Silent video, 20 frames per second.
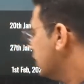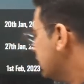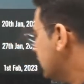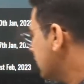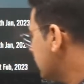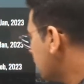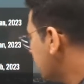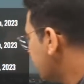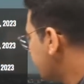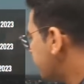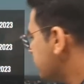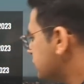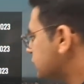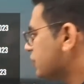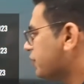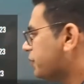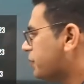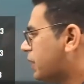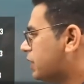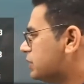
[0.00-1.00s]
And on 1st
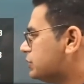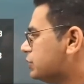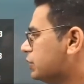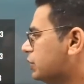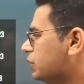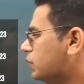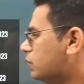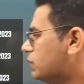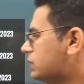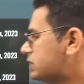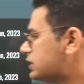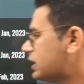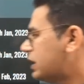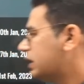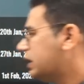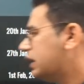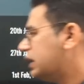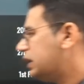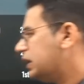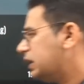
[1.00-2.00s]
of March, you will start
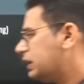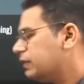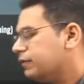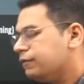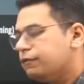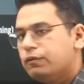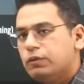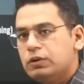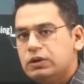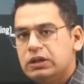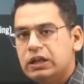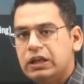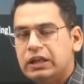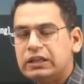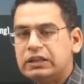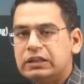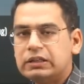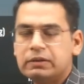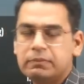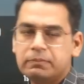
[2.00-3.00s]
getting
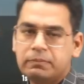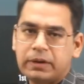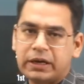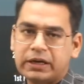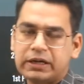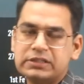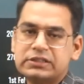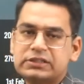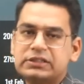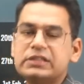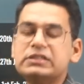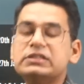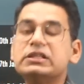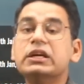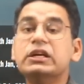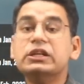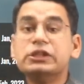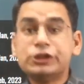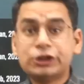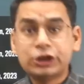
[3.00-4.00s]
full-length practice test.
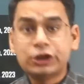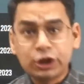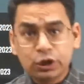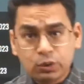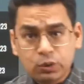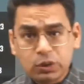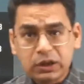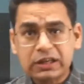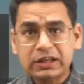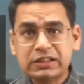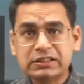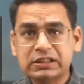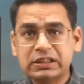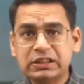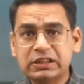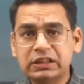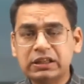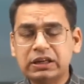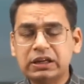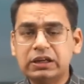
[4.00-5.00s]
Schedule is
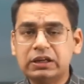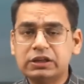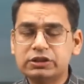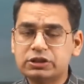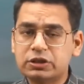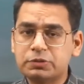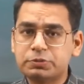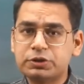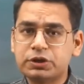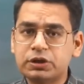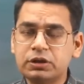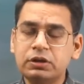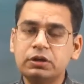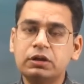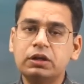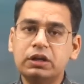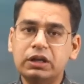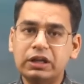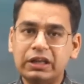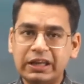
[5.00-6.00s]
in the description.
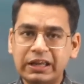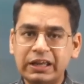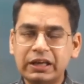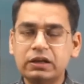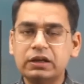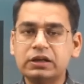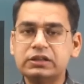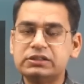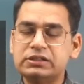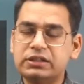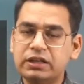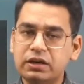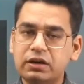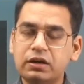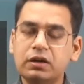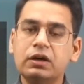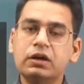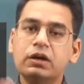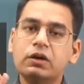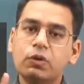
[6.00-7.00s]
Link is there.
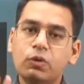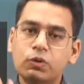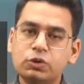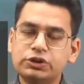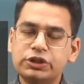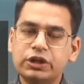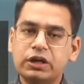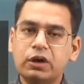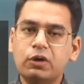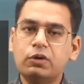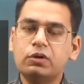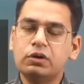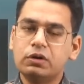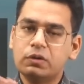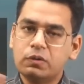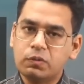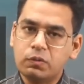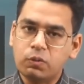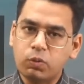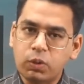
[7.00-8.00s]
Go check out
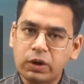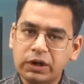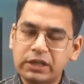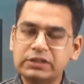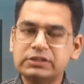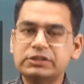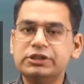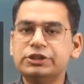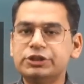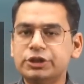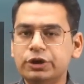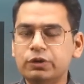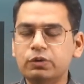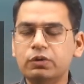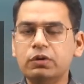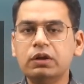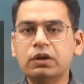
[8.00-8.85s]
what is the schedule.